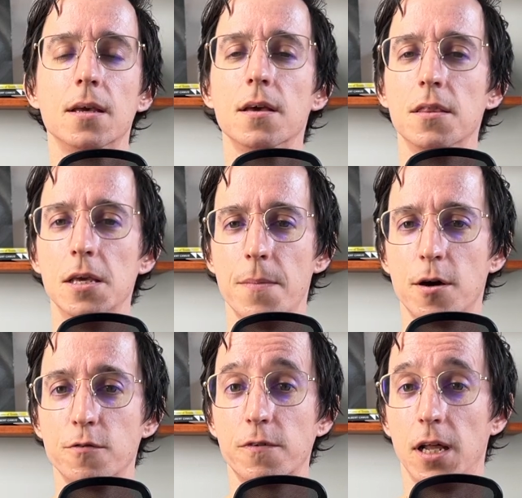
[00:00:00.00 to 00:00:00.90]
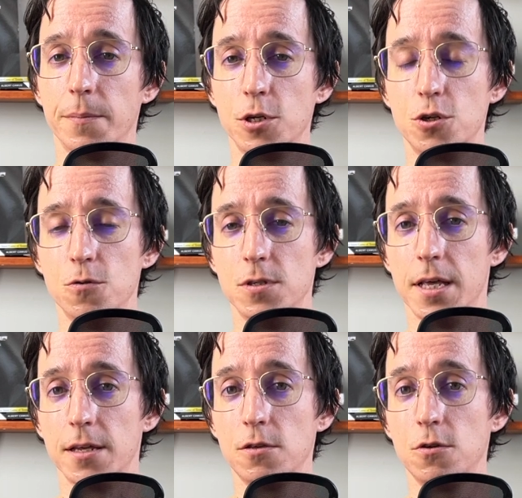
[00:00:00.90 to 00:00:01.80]
The amount of climbing shoes
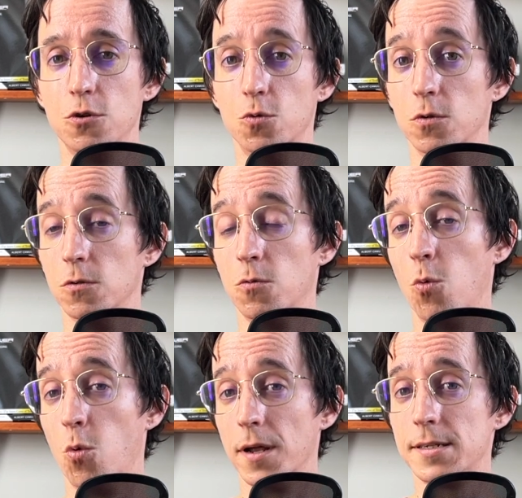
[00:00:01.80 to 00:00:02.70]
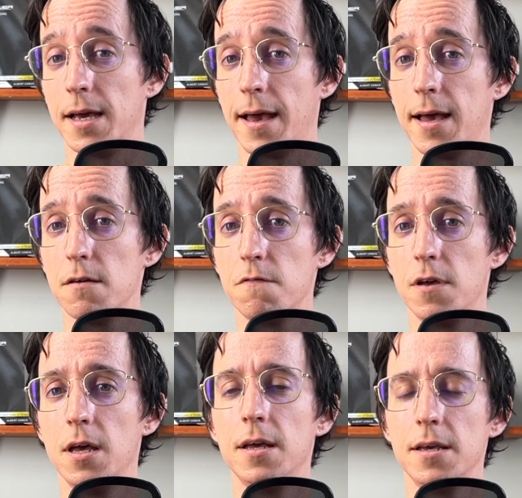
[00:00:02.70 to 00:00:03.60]
that you will want to have
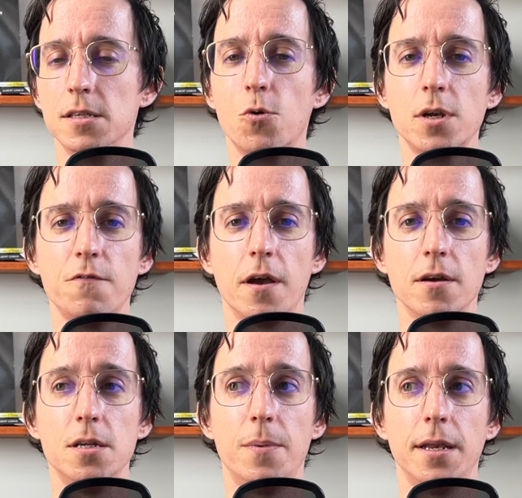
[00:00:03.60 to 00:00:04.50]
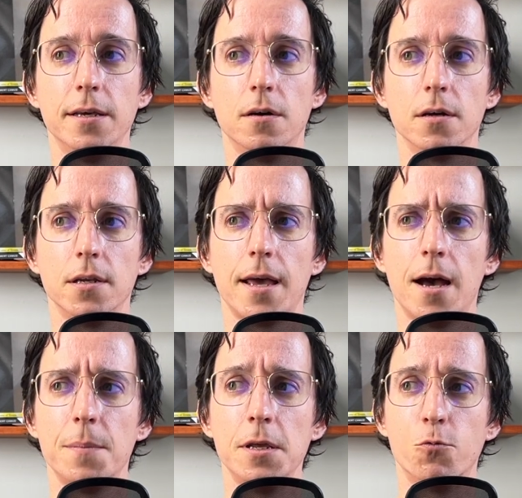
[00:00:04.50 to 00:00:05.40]
is going to vary depending on how
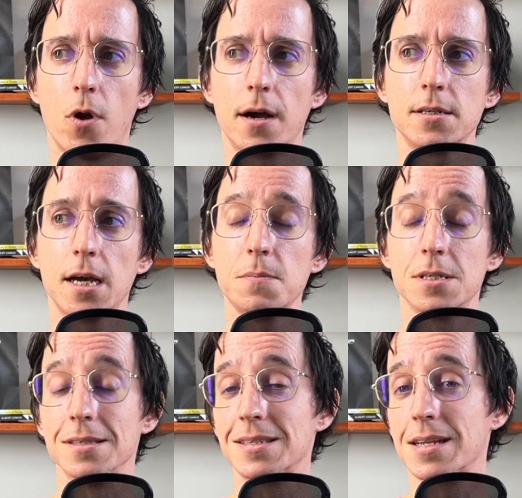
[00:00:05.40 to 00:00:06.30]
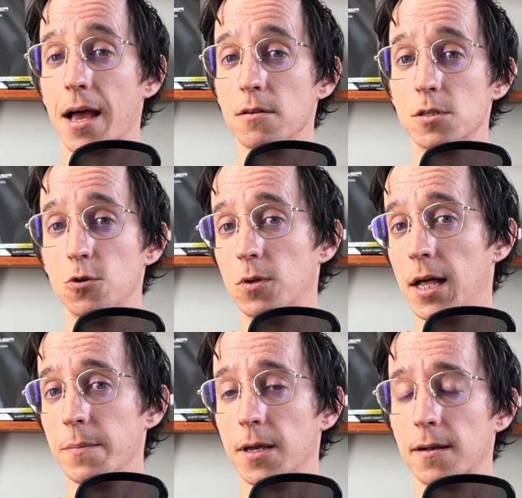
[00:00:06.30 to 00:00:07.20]
many rock types and styles you
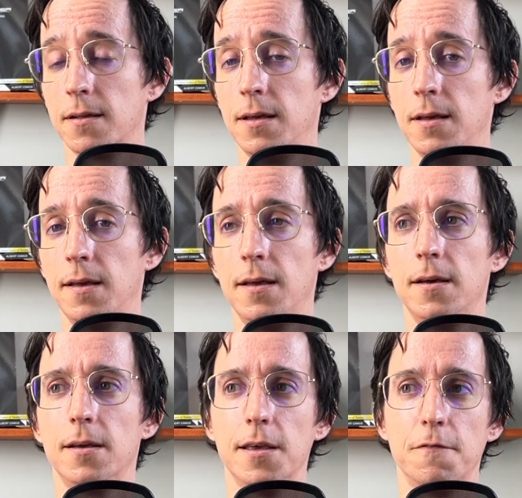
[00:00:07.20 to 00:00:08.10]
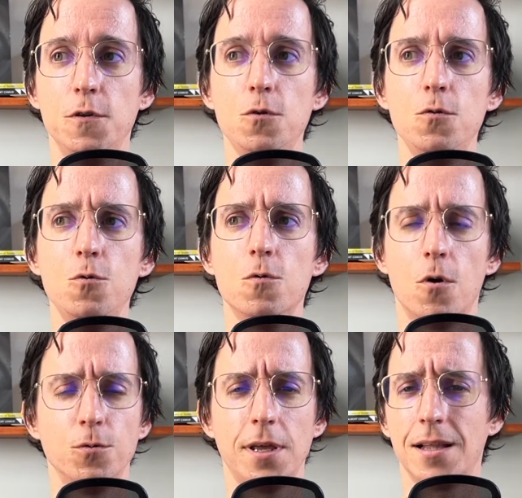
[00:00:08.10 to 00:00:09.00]
climb in. If you
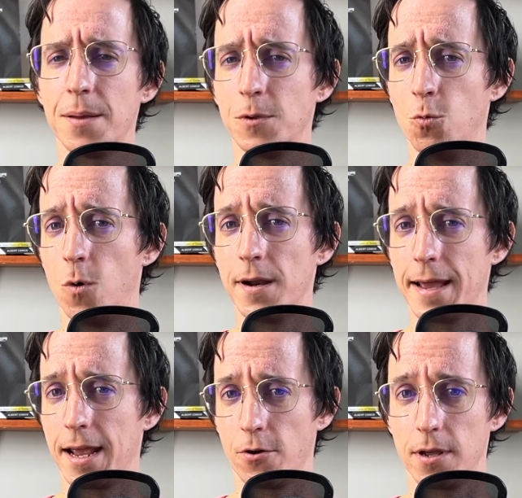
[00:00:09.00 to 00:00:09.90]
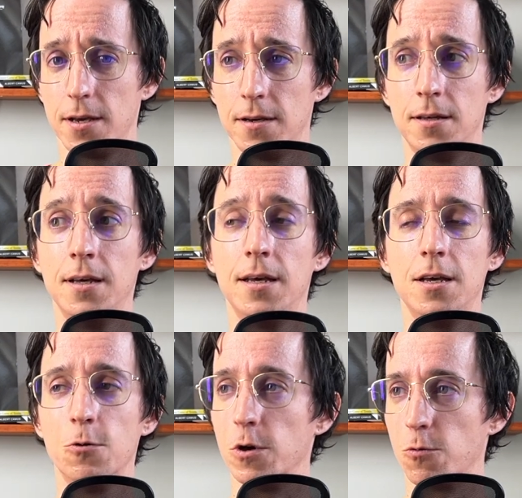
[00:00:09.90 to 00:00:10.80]
only climb in one area
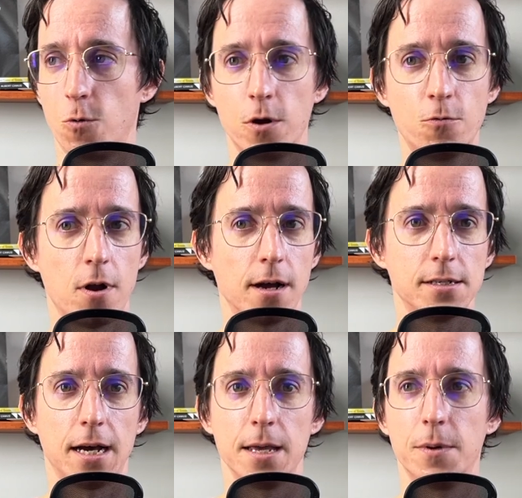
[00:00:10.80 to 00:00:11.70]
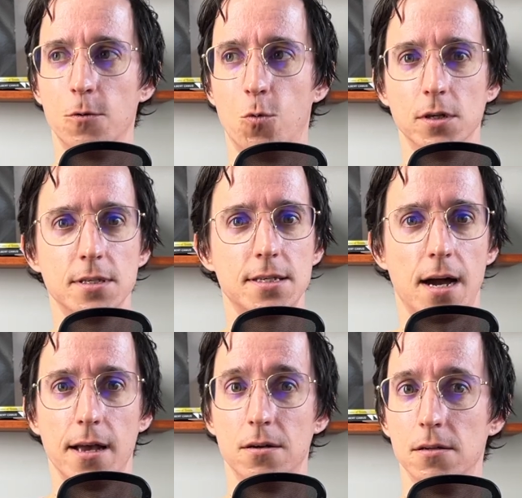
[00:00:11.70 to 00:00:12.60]
with one rock type and one
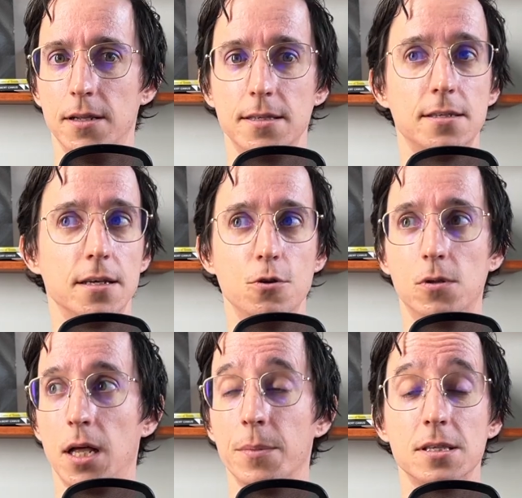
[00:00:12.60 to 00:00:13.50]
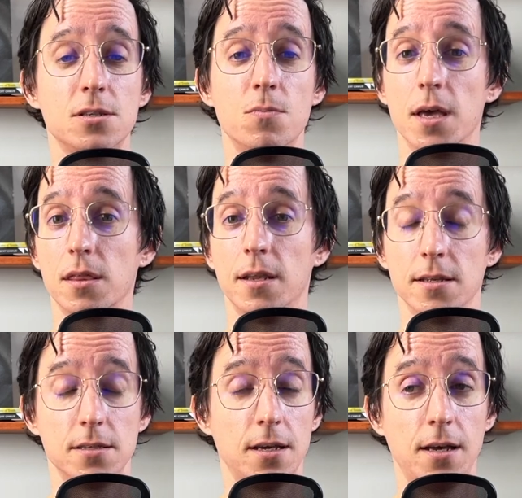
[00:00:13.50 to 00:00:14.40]
style, let's say you climb at Smith and it's